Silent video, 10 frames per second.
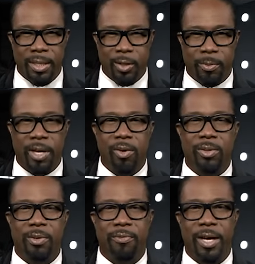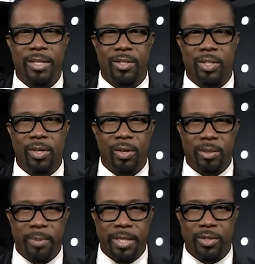You may also find us on all
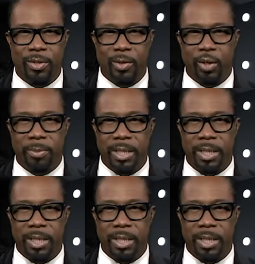the major social